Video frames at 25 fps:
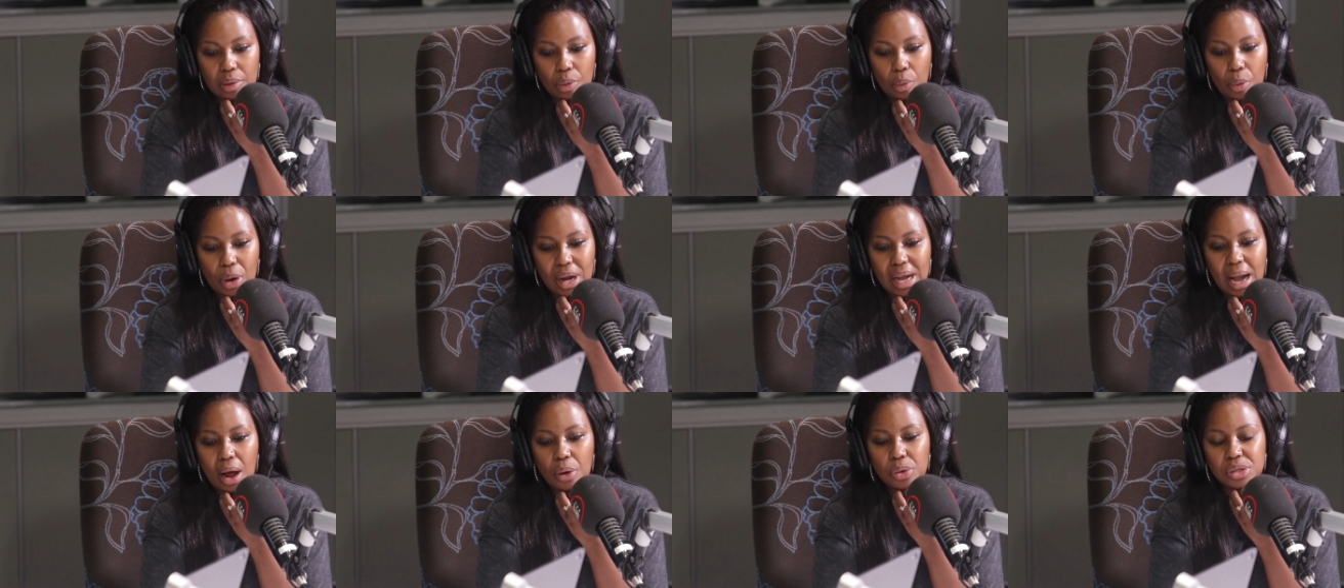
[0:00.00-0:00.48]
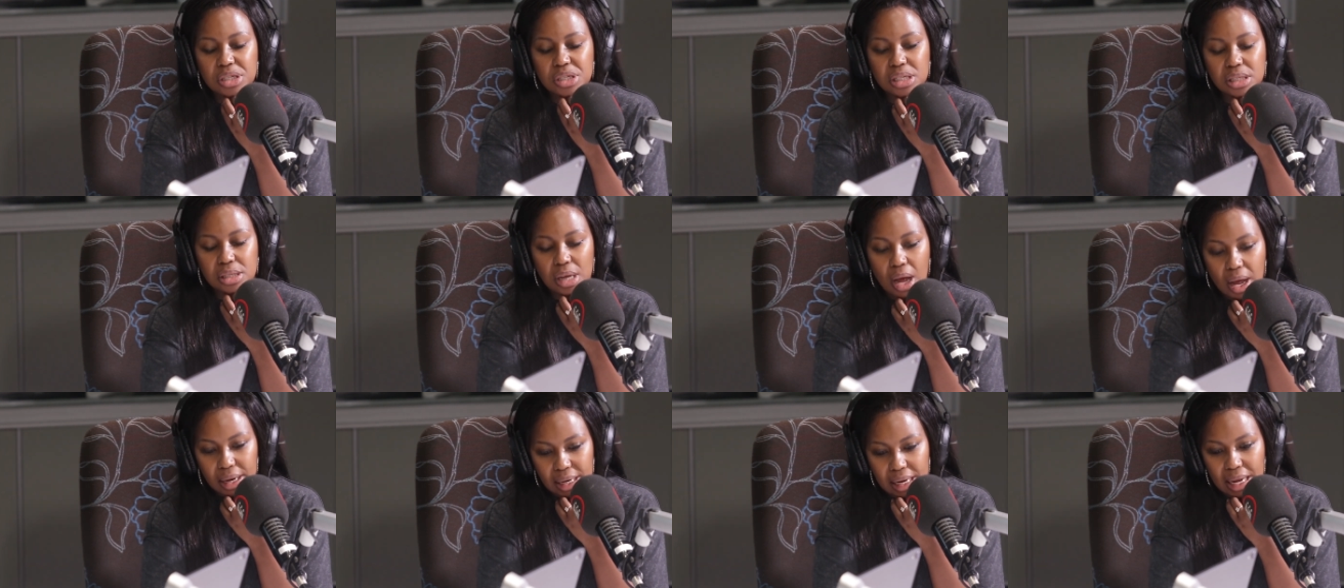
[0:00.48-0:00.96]
when I was
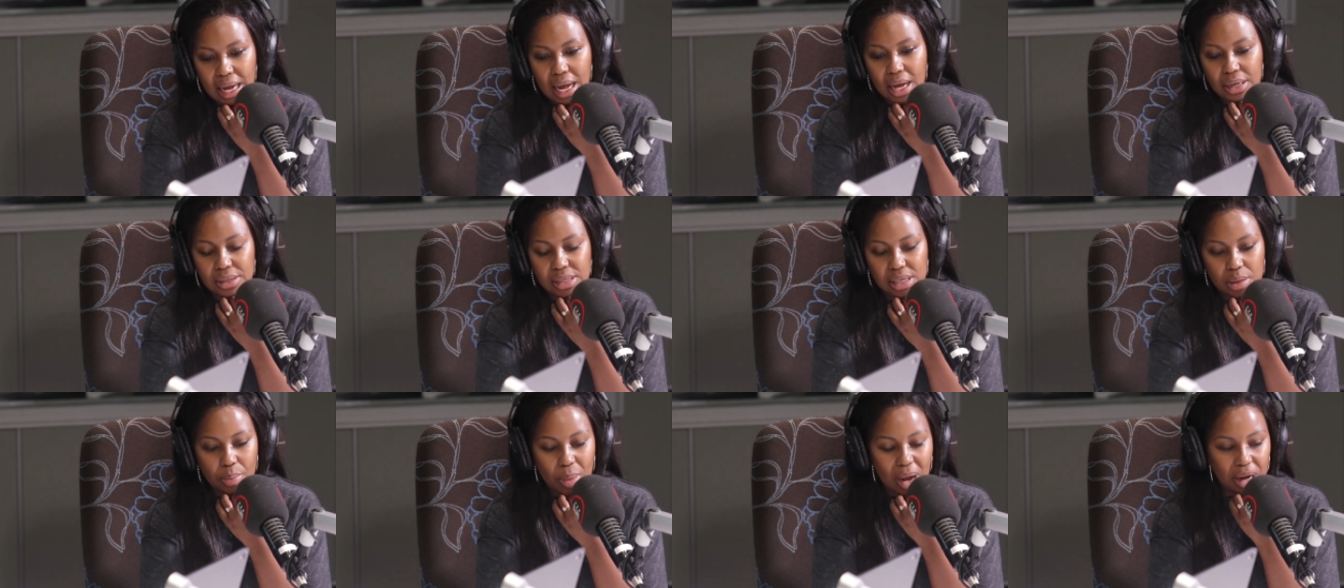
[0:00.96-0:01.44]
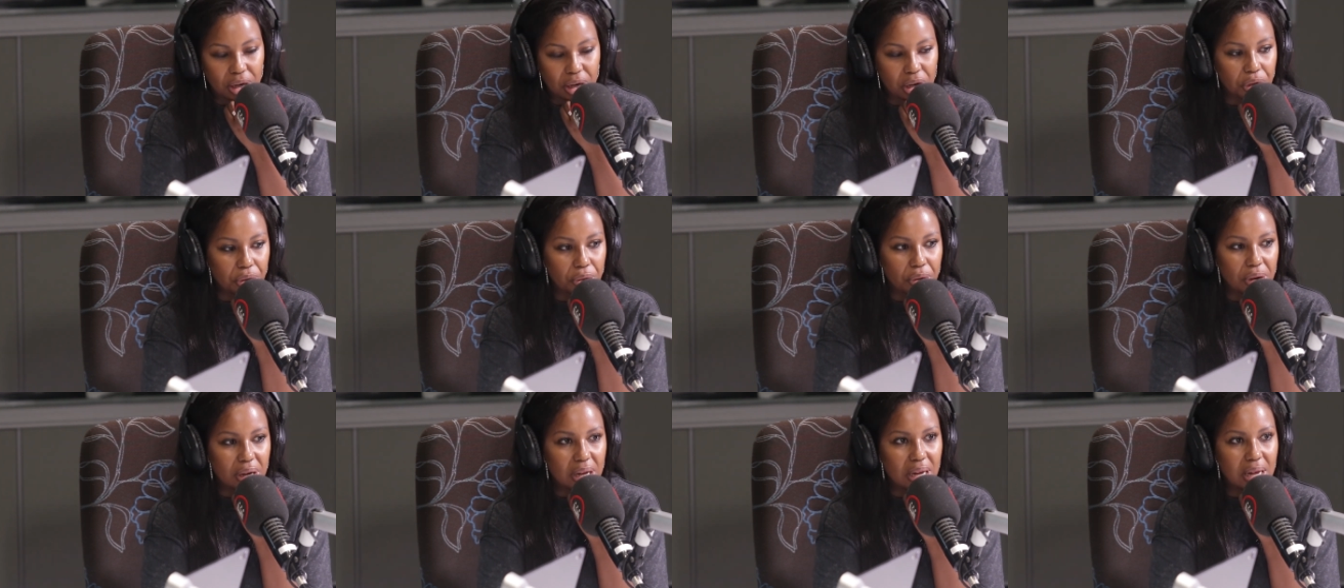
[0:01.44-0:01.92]
starting out in my
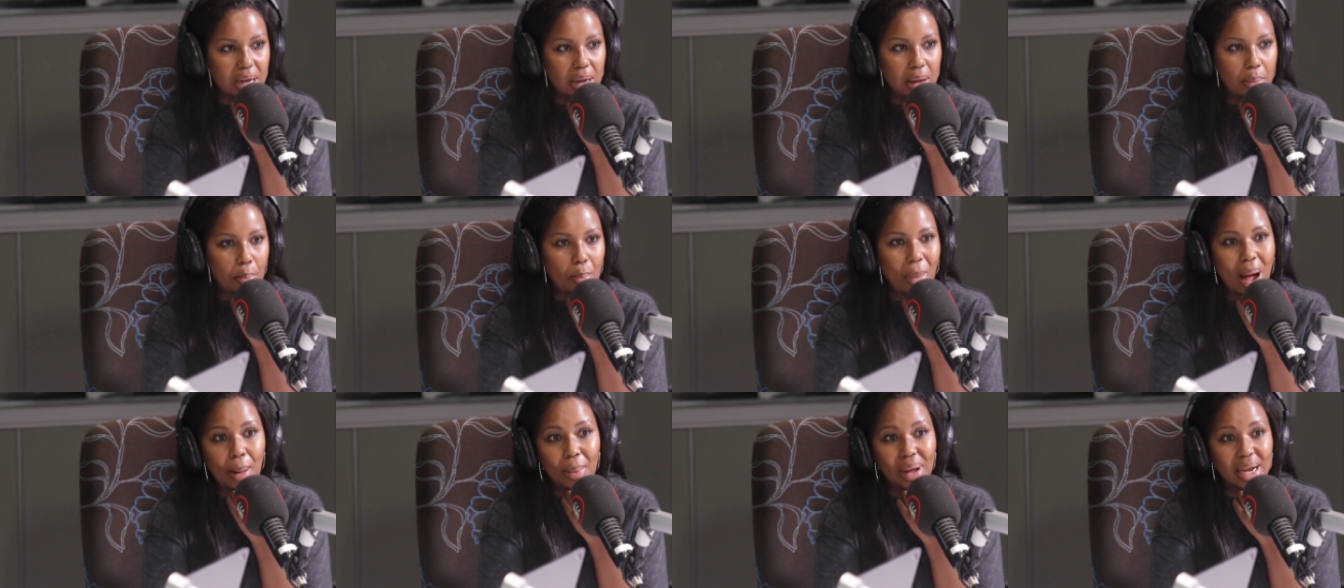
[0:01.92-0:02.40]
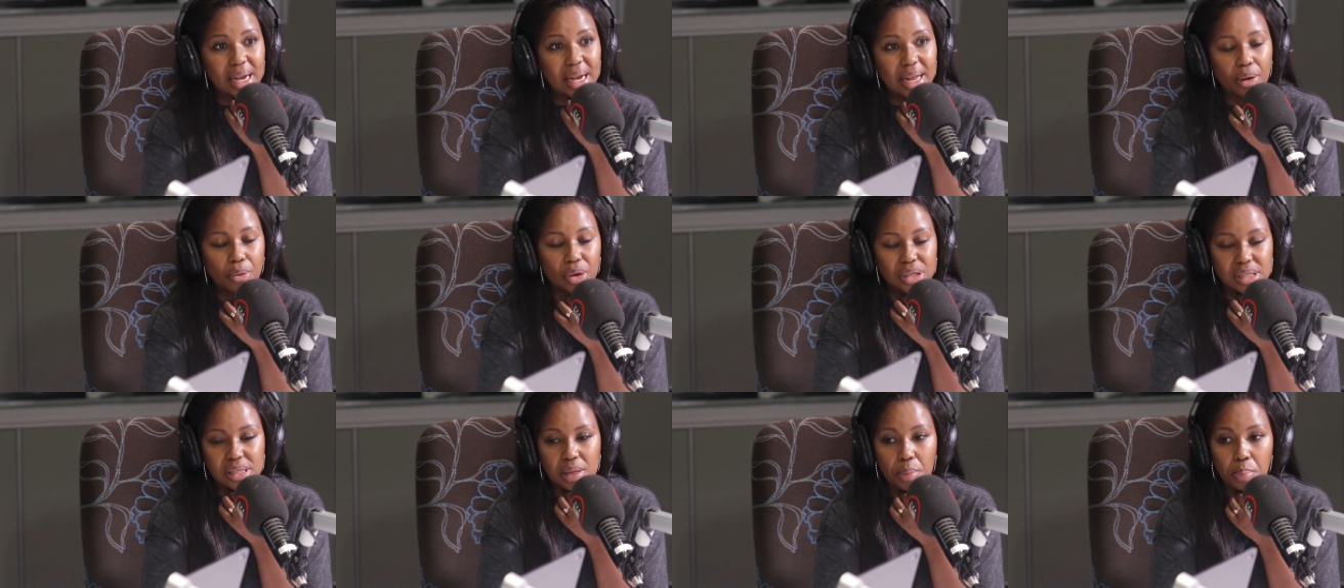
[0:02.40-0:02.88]
career,
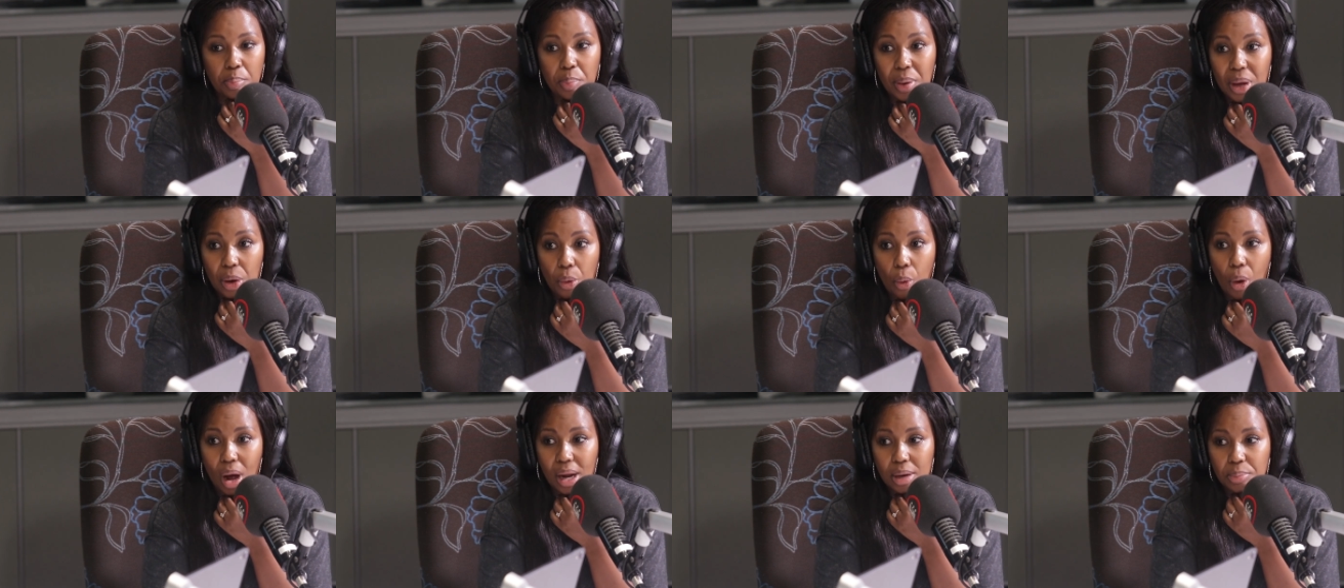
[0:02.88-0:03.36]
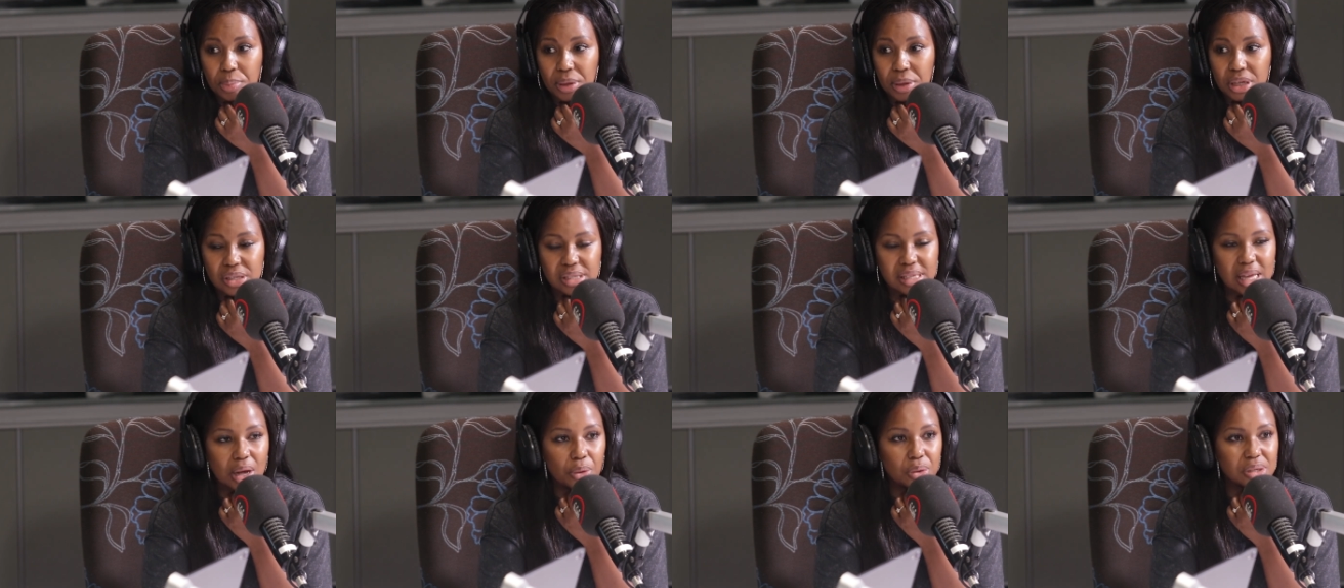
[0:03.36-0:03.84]
Mabaleng was the big one
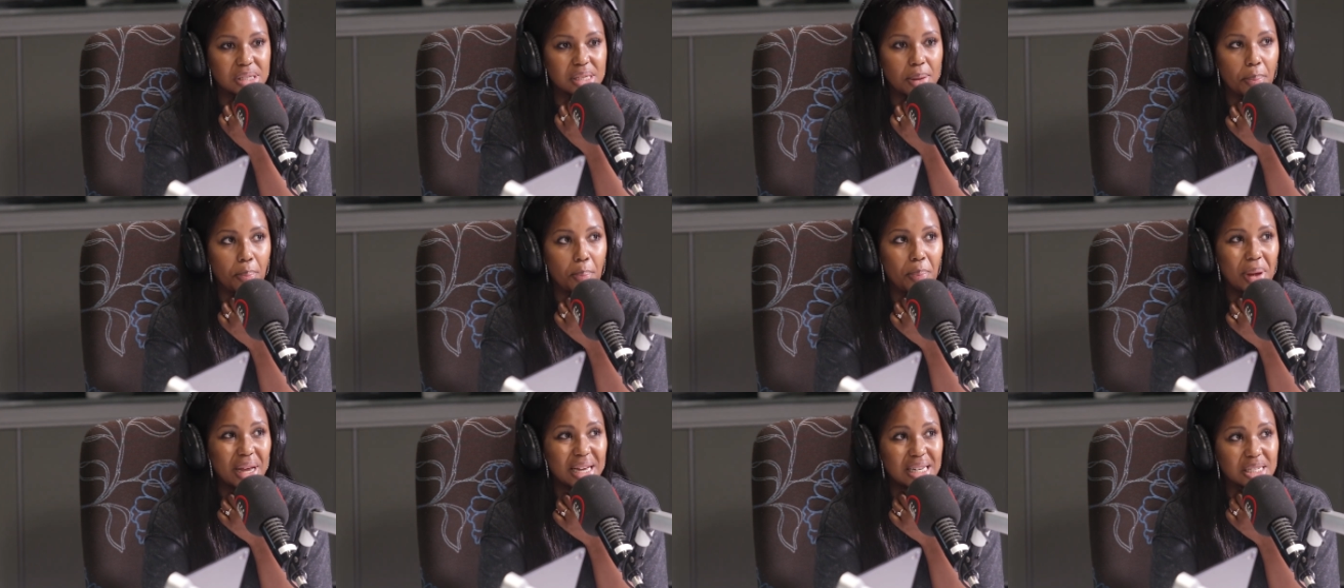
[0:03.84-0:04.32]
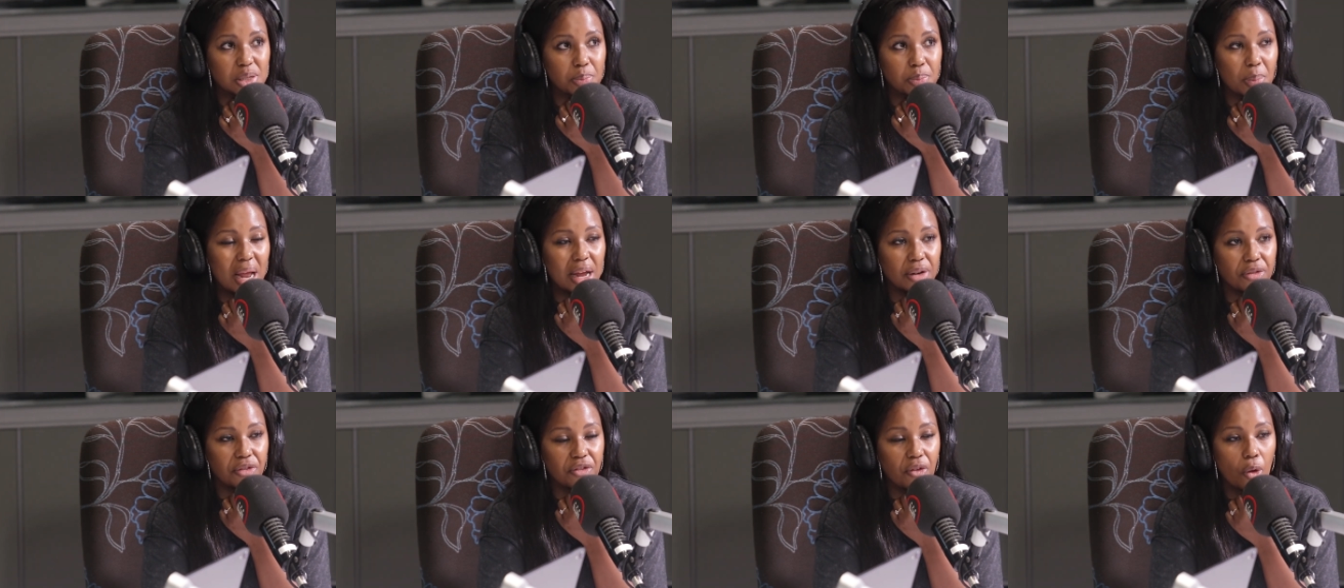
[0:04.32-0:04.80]
because that was the biggest
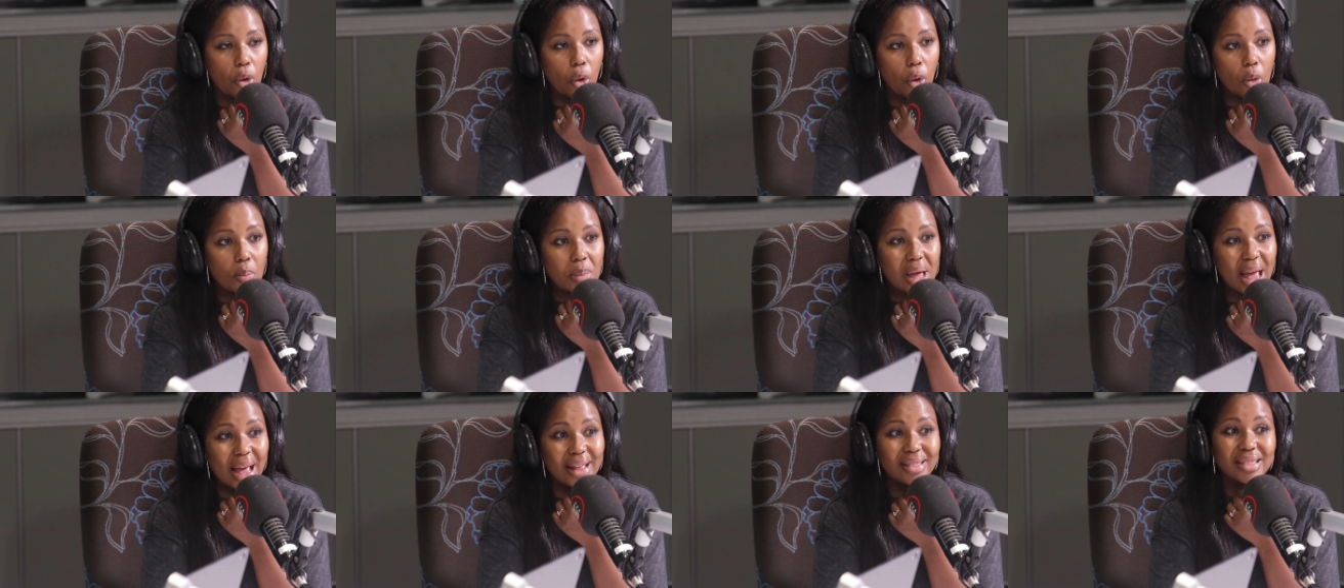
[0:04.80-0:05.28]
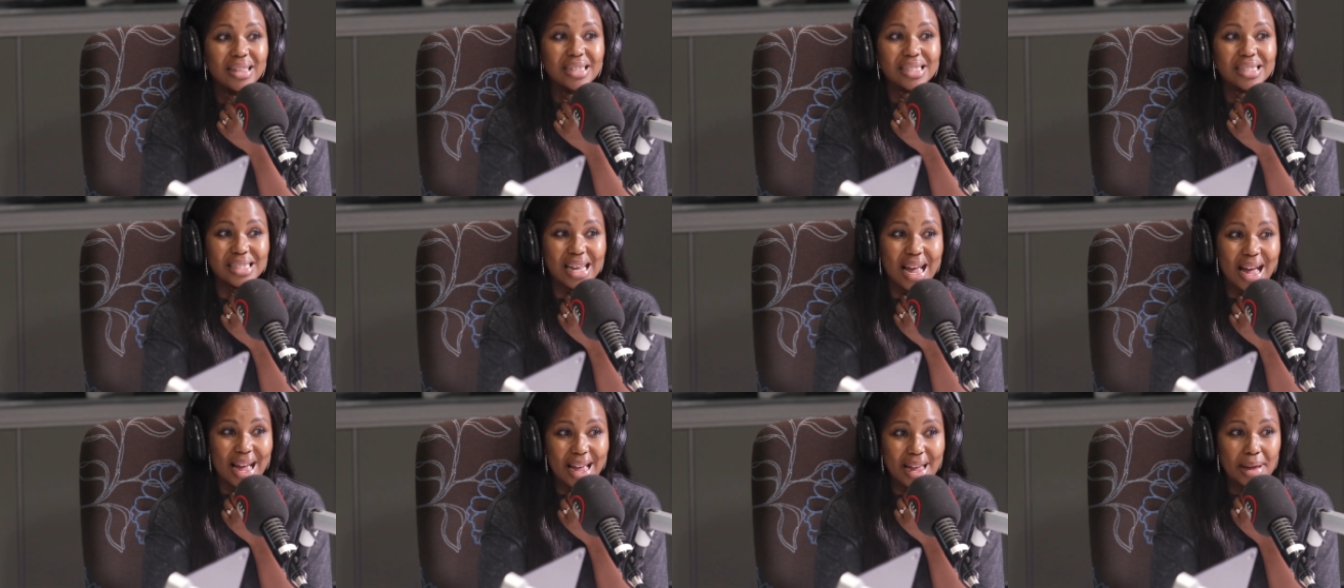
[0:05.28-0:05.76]
platform at the
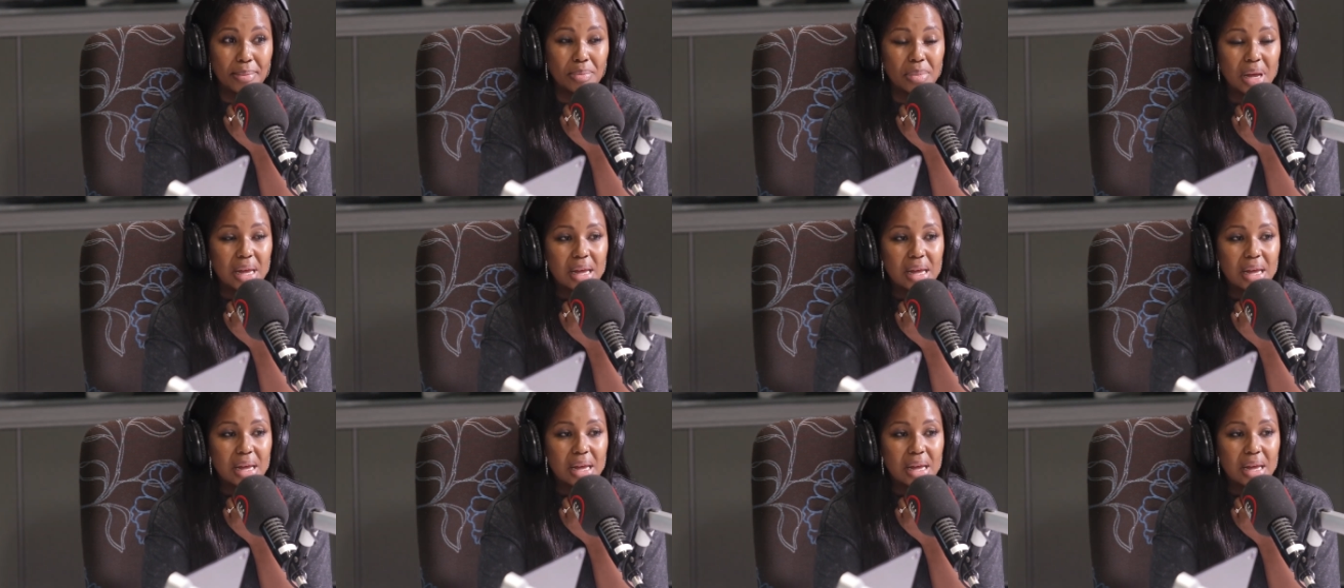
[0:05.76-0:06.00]
time.